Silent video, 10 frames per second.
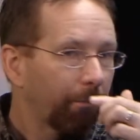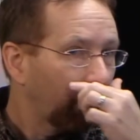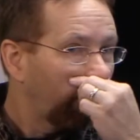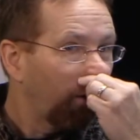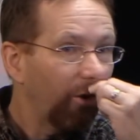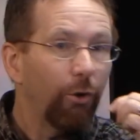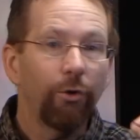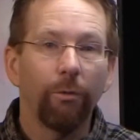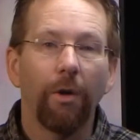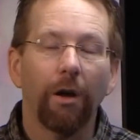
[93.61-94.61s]
if you go to
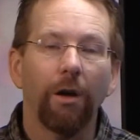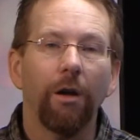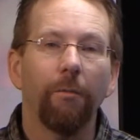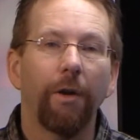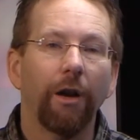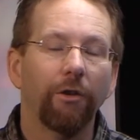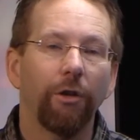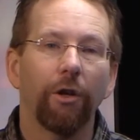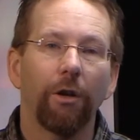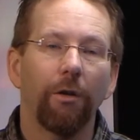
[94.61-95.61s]
youtube.com and actually
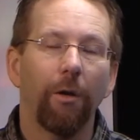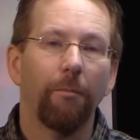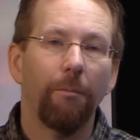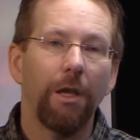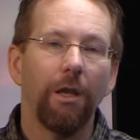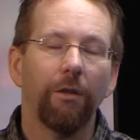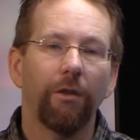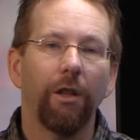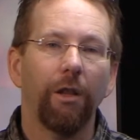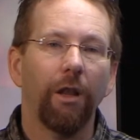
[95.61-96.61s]
look up me it's
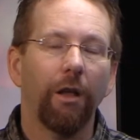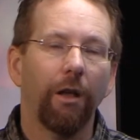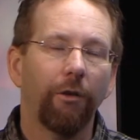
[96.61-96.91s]
healing uh,